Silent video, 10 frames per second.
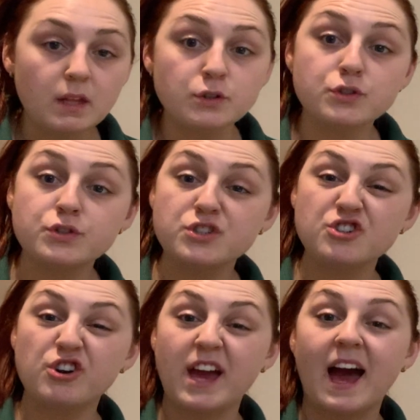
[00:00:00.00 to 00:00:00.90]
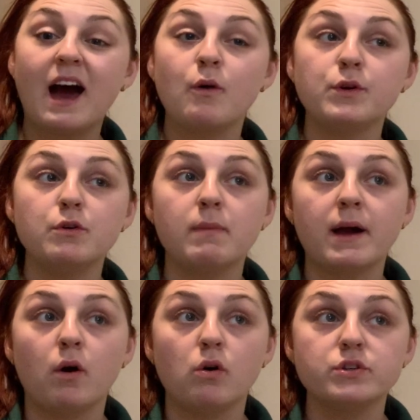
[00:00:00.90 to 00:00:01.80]
just to show you how you
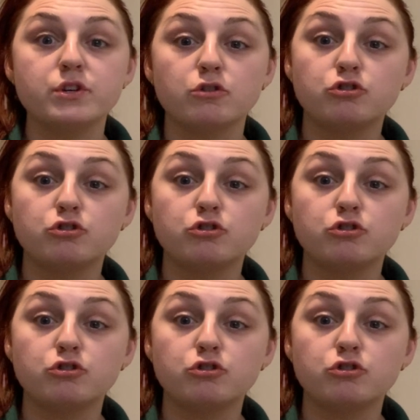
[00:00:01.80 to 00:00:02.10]
might also